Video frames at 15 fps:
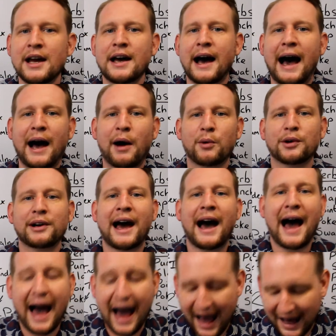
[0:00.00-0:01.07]
I would
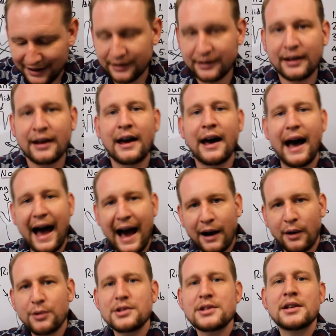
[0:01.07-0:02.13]
hand
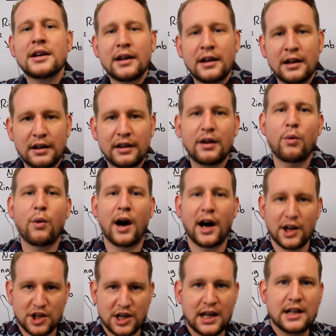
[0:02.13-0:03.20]
out the
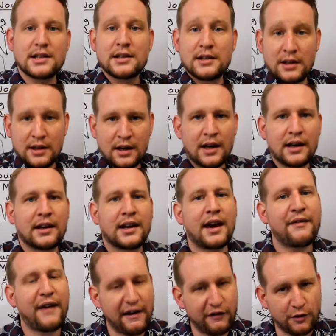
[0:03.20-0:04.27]
worksheets and give
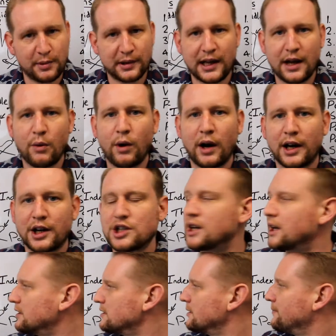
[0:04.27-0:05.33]
everybody a
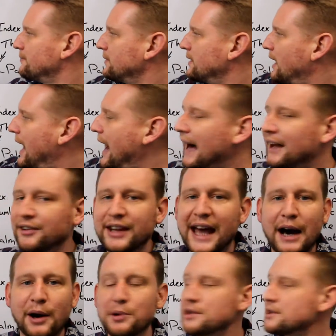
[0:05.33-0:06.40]
worksheet. Hand
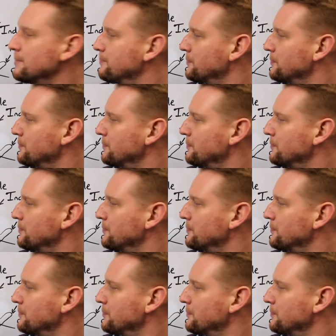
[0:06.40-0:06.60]
out.